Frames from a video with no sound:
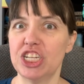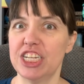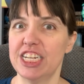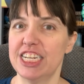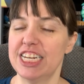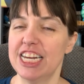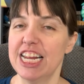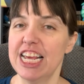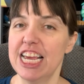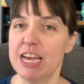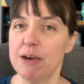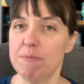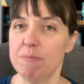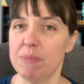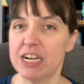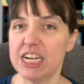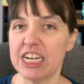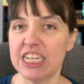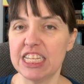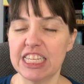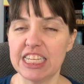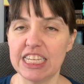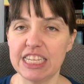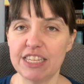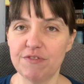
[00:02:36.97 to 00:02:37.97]
and
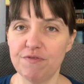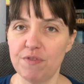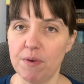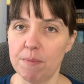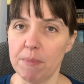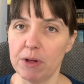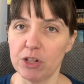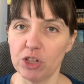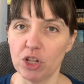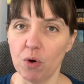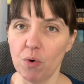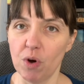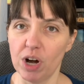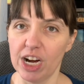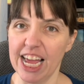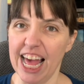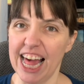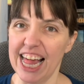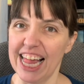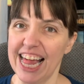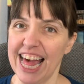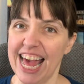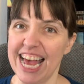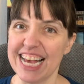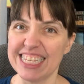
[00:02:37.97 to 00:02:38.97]
because he's from a lower
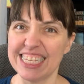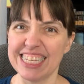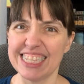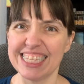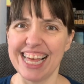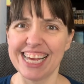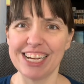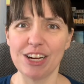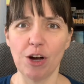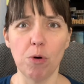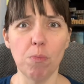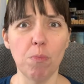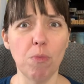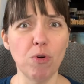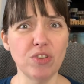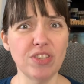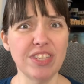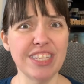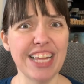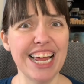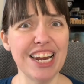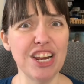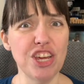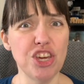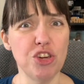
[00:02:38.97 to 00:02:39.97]
class and like almost
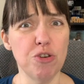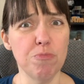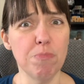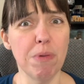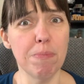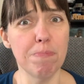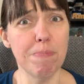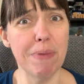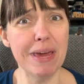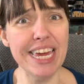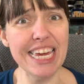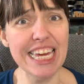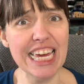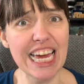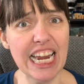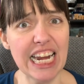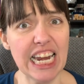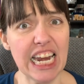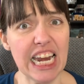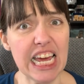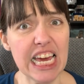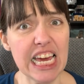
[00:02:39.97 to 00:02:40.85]
not a human being.